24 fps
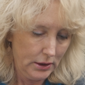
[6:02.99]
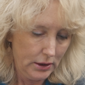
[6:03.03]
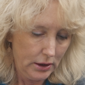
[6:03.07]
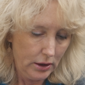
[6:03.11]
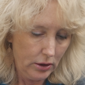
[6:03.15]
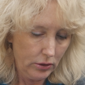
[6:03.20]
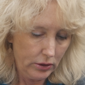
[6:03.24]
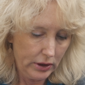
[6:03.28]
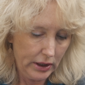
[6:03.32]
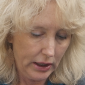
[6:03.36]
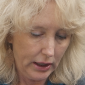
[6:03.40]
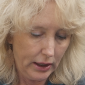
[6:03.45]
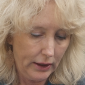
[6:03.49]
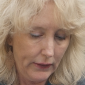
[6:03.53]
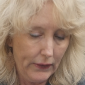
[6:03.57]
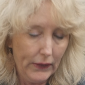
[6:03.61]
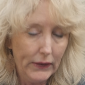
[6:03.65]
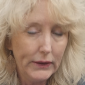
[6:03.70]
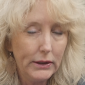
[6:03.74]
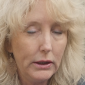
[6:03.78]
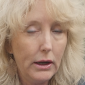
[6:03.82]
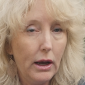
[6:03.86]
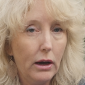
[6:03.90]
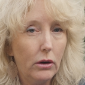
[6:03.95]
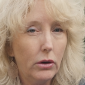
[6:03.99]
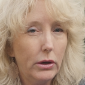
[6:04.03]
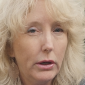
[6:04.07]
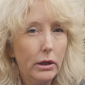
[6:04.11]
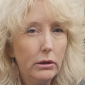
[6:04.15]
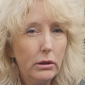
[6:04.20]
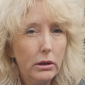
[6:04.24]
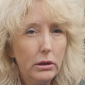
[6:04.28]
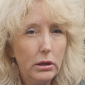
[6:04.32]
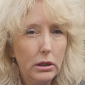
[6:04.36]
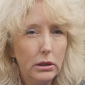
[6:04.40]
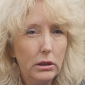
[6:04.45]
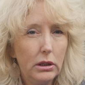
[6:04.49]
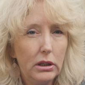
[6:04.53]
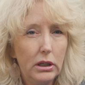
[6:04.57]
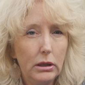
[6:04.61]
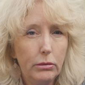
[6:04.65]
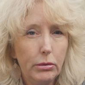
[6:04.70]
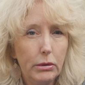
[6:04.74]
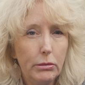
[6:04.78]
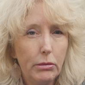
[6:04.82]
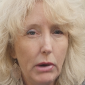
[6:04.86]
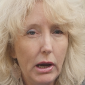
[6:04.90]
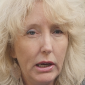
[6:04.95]
Okay, now another thing to
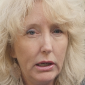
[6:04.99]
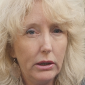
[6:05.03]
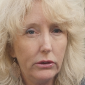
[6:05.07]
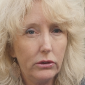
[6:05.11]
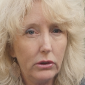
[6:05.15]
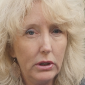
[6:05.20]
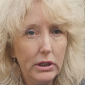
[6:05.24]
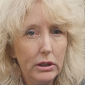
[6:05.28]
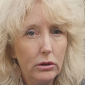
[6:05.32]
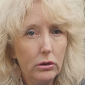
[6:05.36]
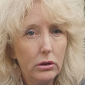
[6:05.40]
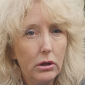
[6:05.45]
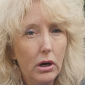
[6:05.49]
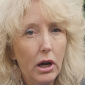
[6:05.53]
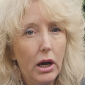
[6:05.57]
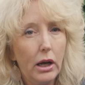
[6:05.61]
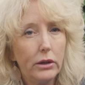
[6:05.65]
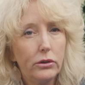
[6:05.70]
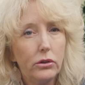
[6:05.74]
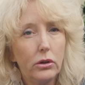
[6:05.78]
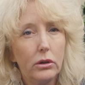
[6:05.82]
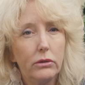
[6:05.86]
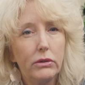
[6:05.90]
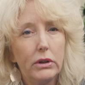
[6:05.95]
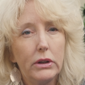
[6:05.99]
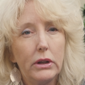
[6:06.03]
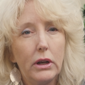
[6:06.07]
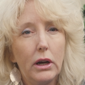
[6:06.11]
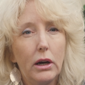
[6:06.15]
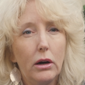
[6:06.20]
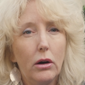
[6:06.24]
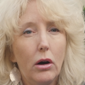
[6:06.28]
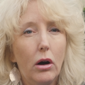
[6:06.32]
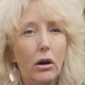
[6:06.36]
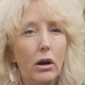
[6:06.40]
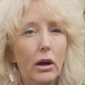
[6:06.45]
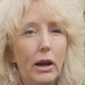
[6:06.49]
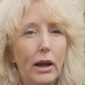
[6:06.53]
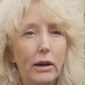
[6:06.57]
keep in mind is legal costs over there are